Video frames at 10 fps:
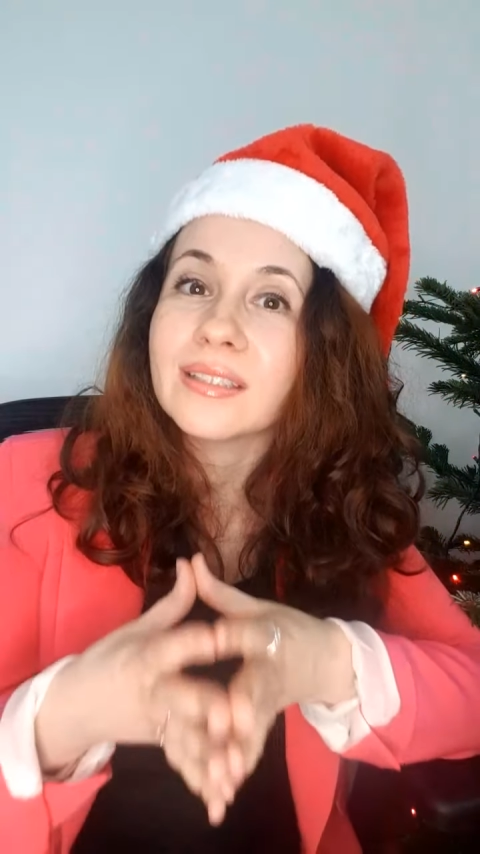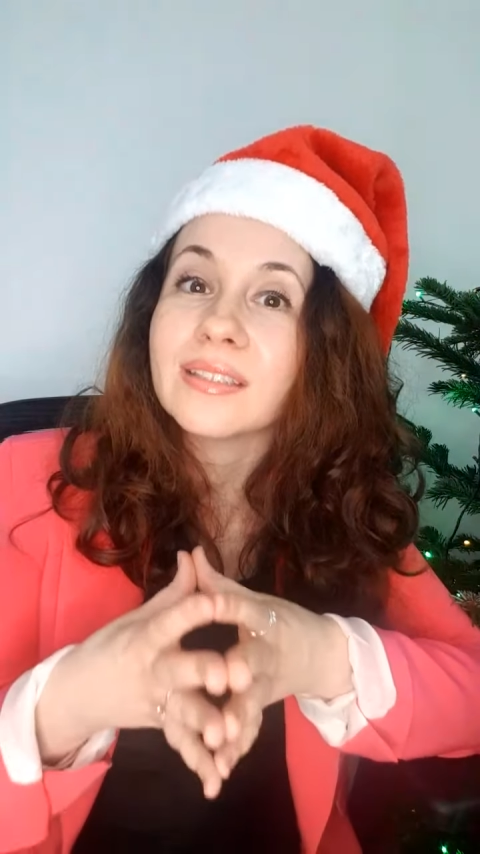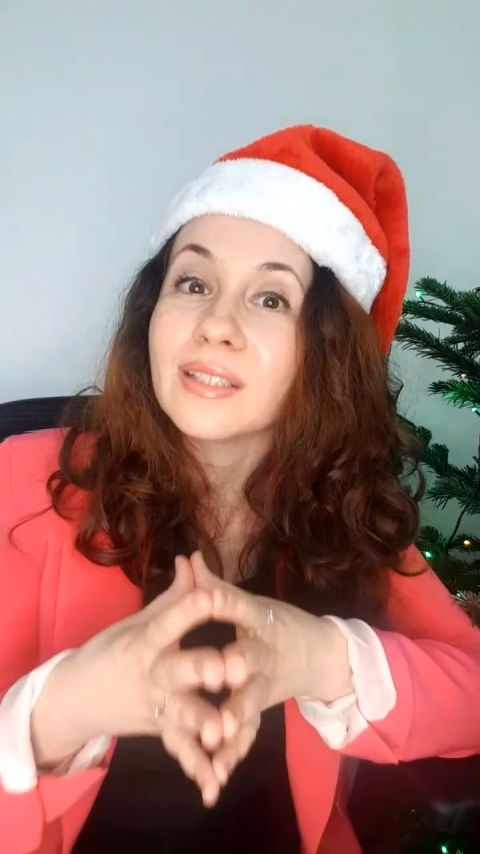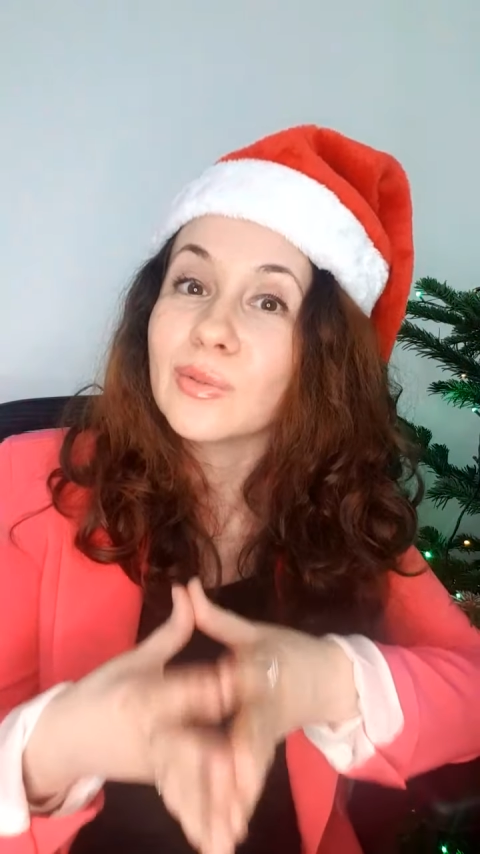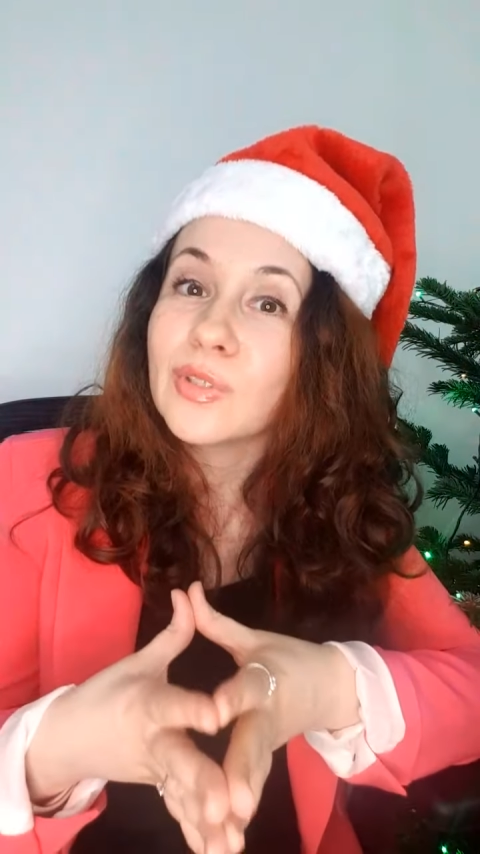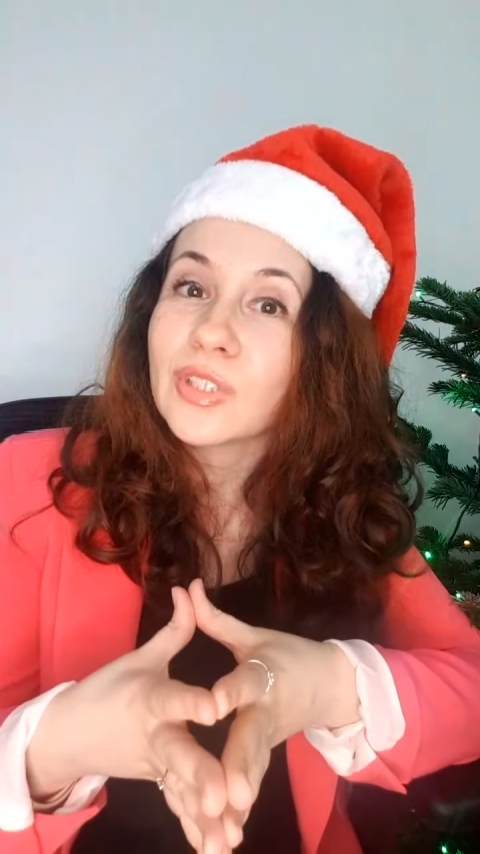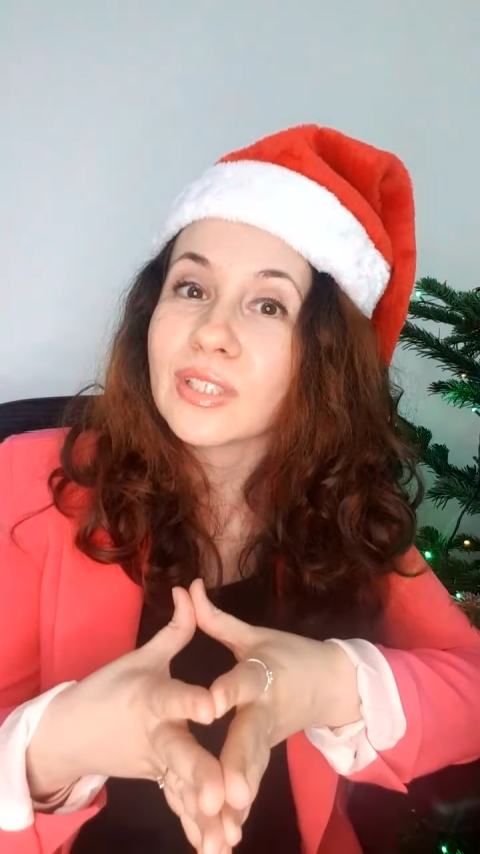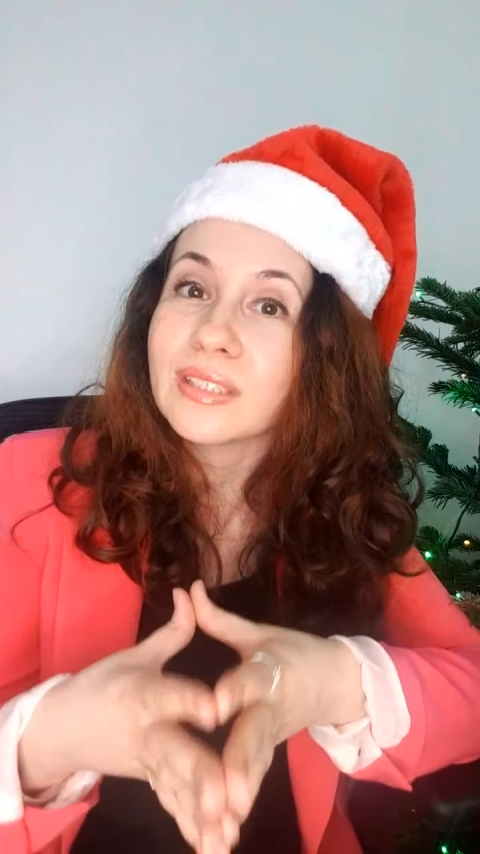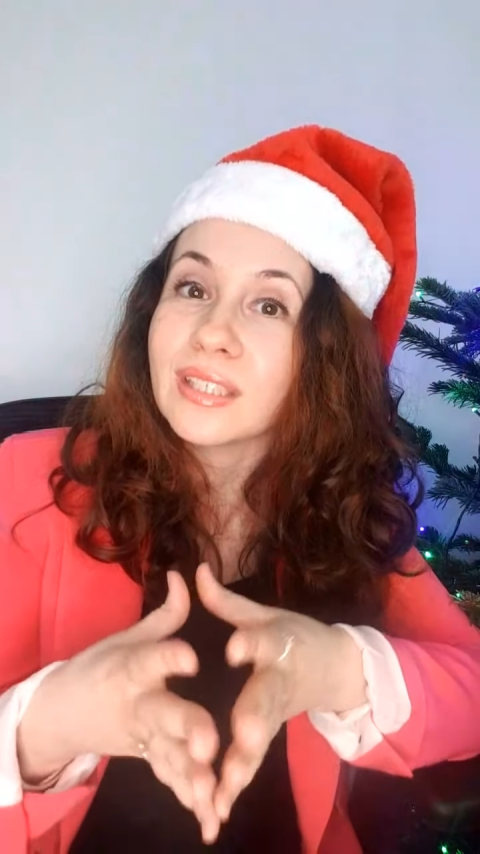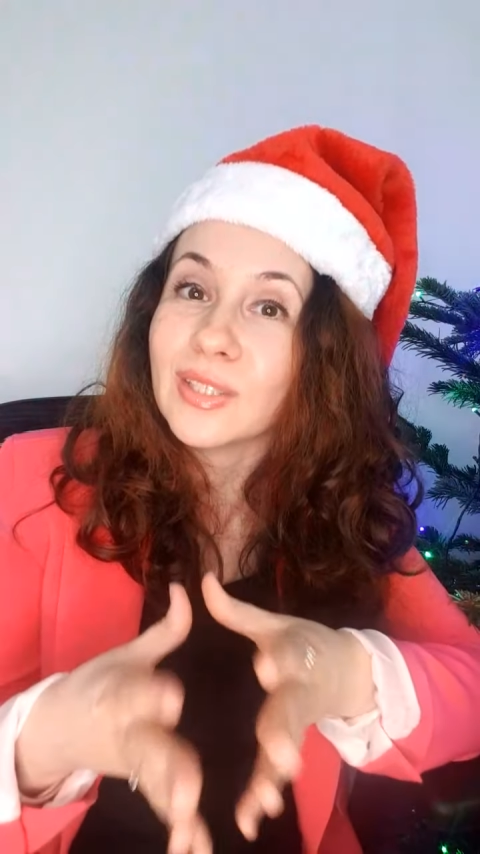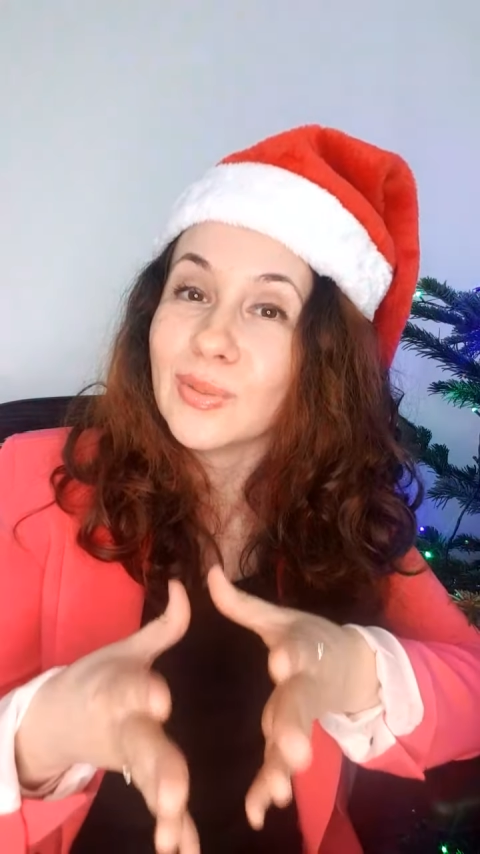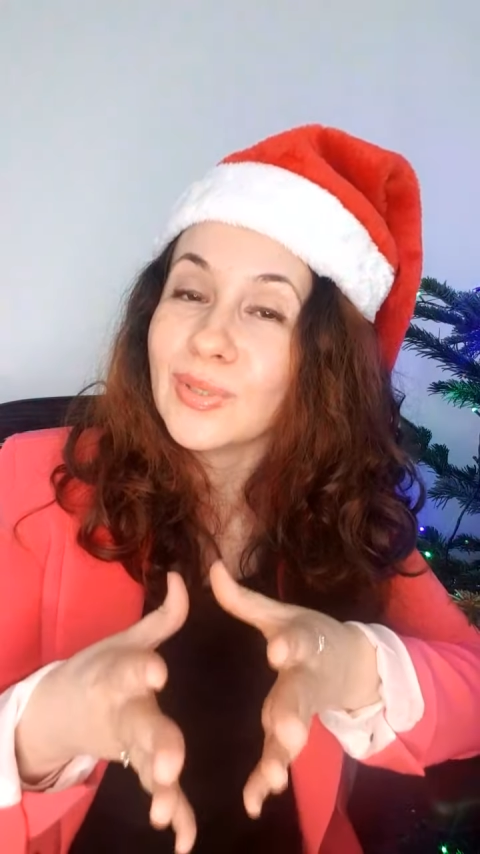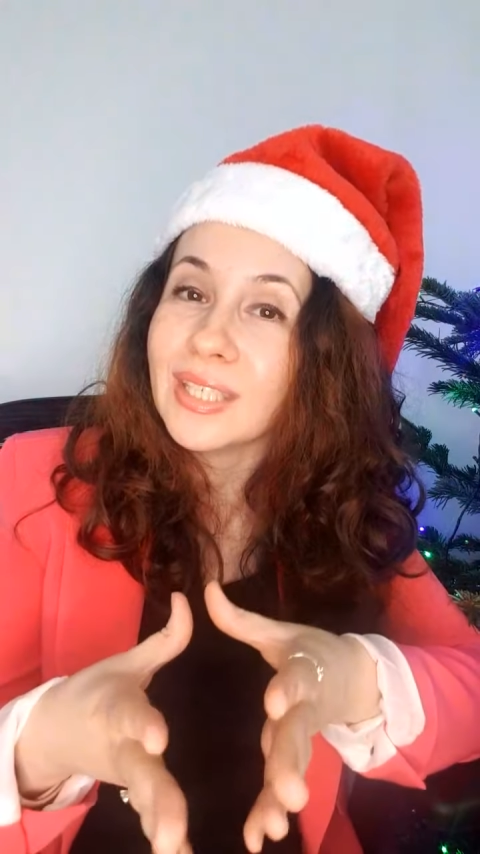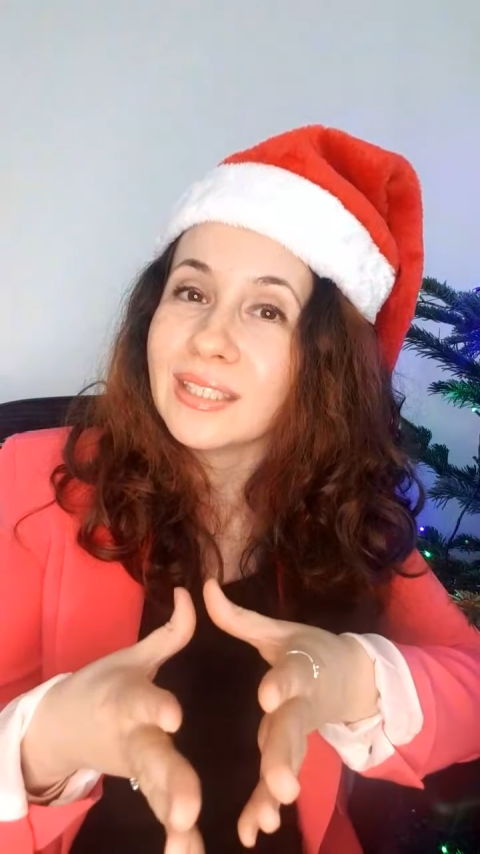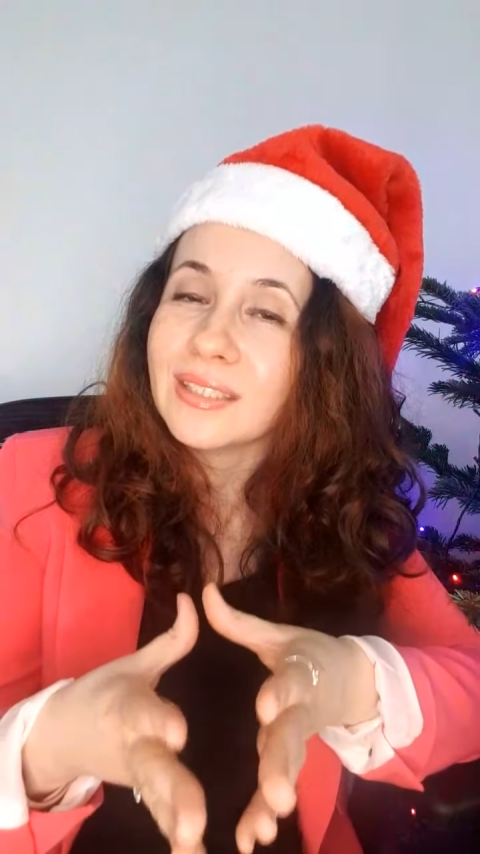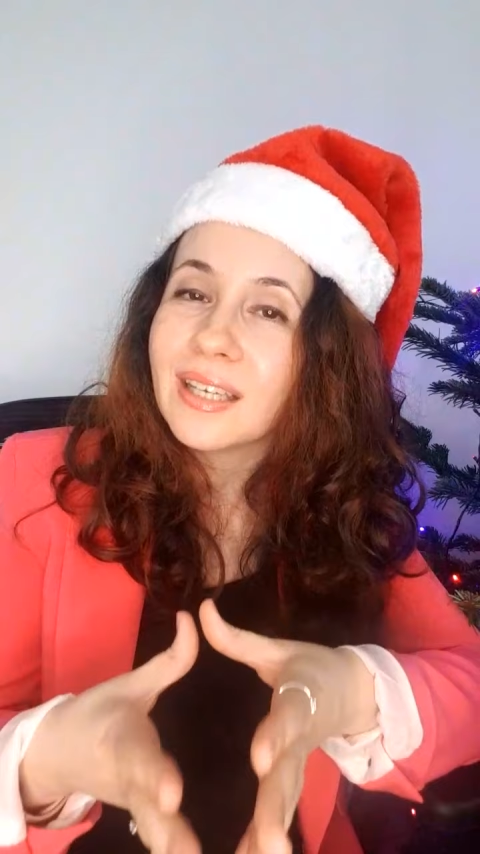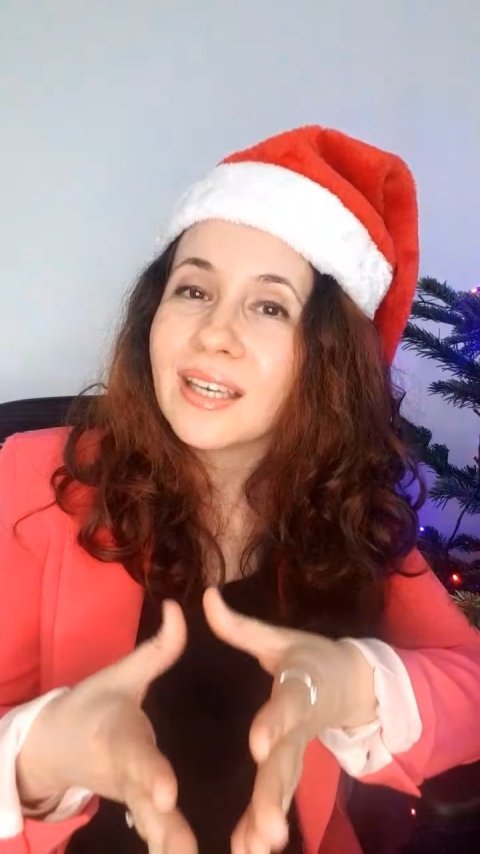solutions that you need